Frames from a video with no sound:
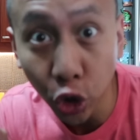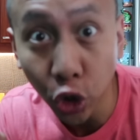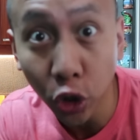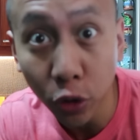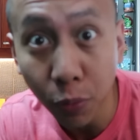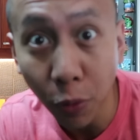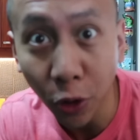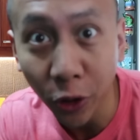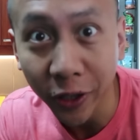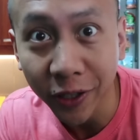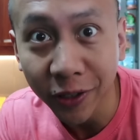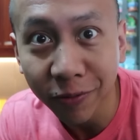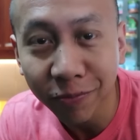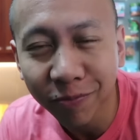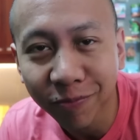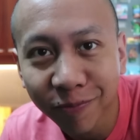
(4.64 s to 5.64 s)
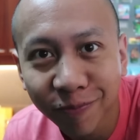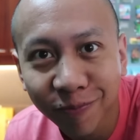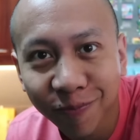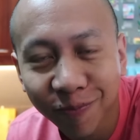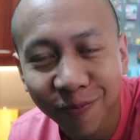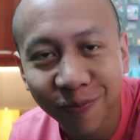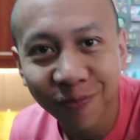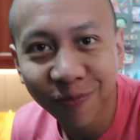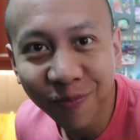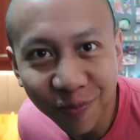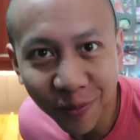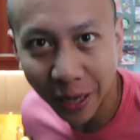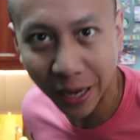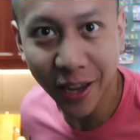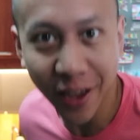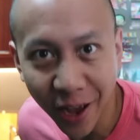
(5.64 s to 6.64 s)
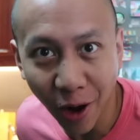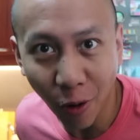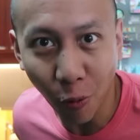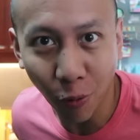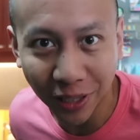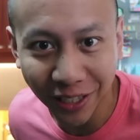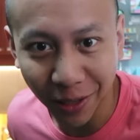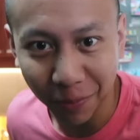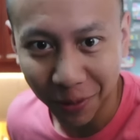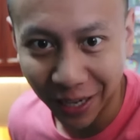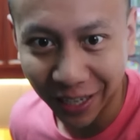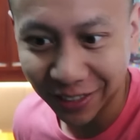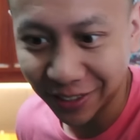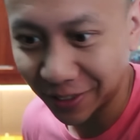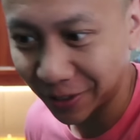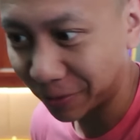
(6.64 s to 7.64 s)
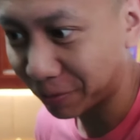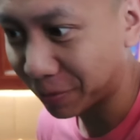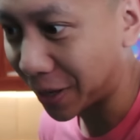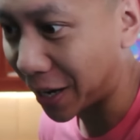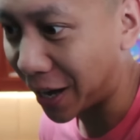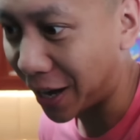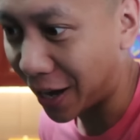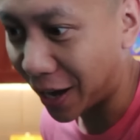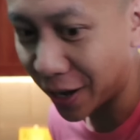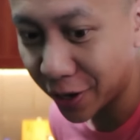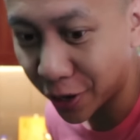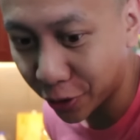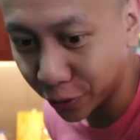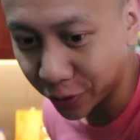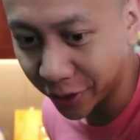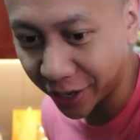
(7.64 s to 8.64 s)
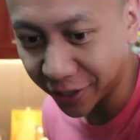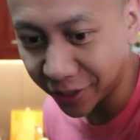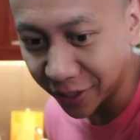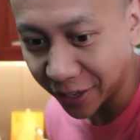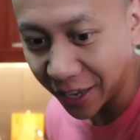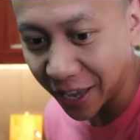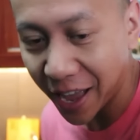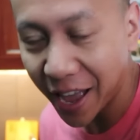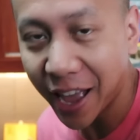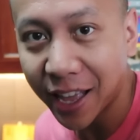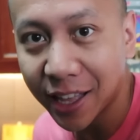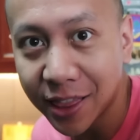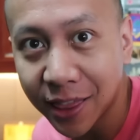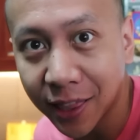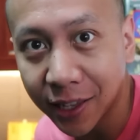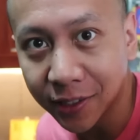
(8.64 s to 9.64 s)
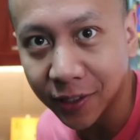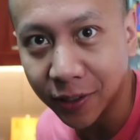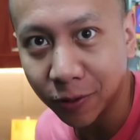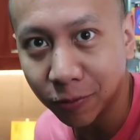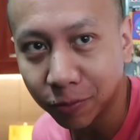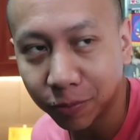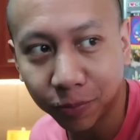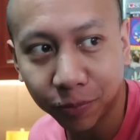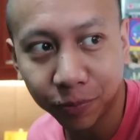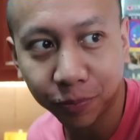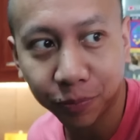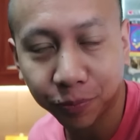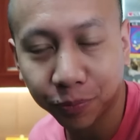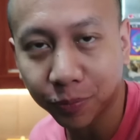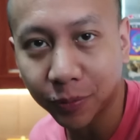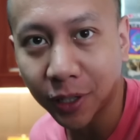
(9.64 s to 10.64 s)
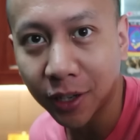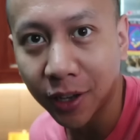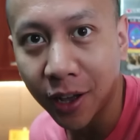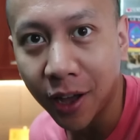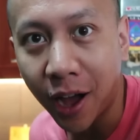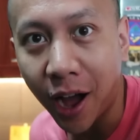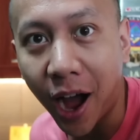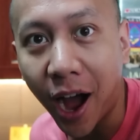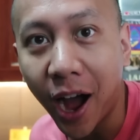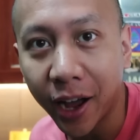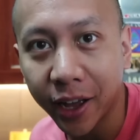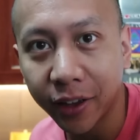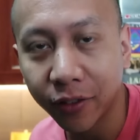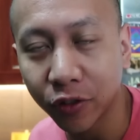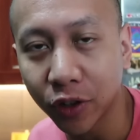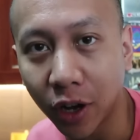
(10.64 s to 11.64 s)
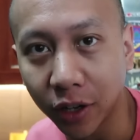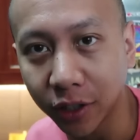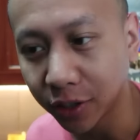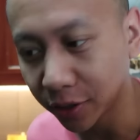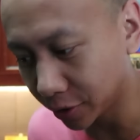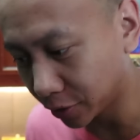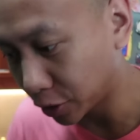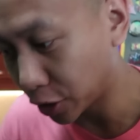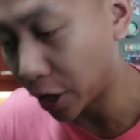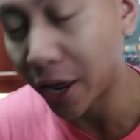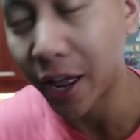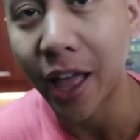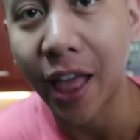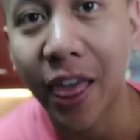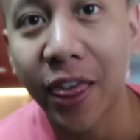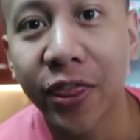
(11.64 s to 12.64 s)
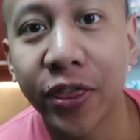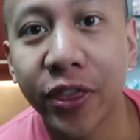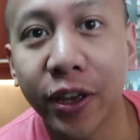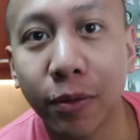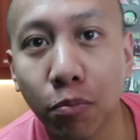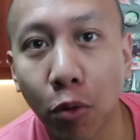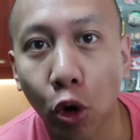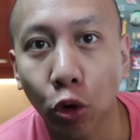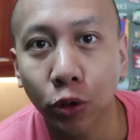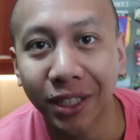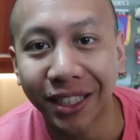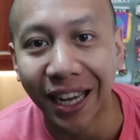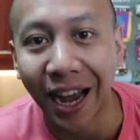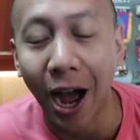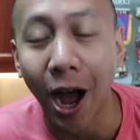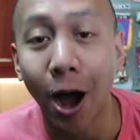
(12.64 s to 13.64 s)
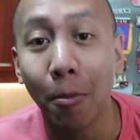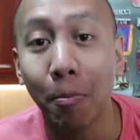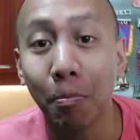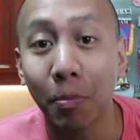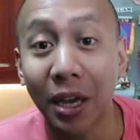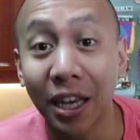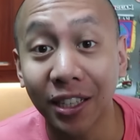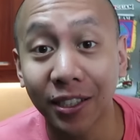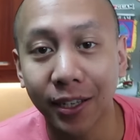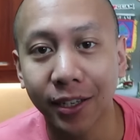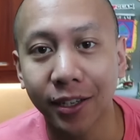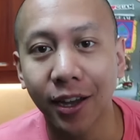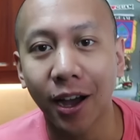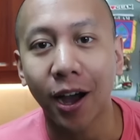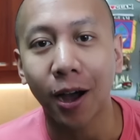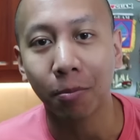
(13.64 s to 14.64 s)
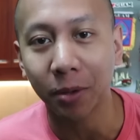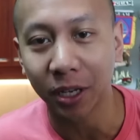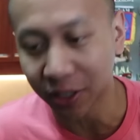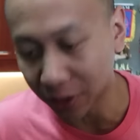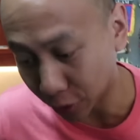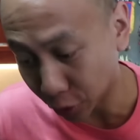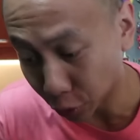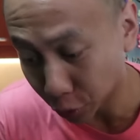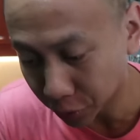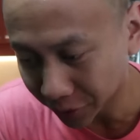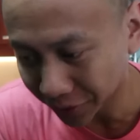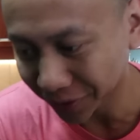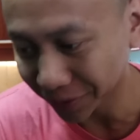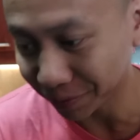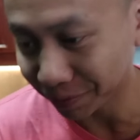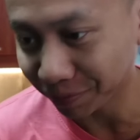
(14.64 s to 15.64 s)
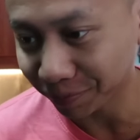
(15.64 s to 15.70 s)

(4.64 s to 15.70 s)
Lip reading: Good morning. What's up, guys? Another day. Listen, I have got the most amazing news.